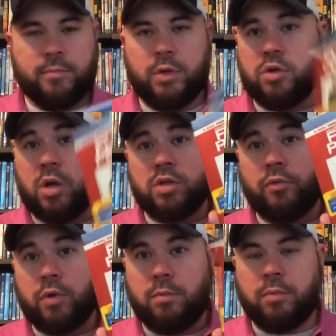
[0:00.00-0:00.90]
Who's also
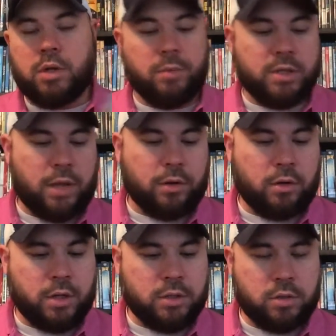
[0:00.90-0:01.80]
from Columbia, South
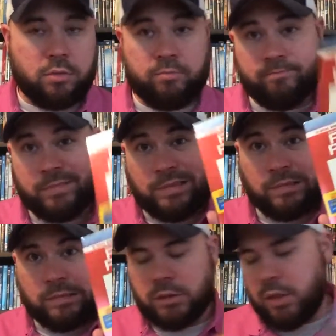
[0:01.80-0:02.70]
Carolina, so
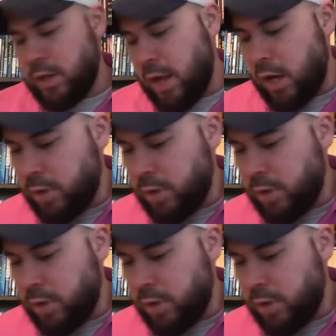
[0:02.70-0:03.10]
had to pick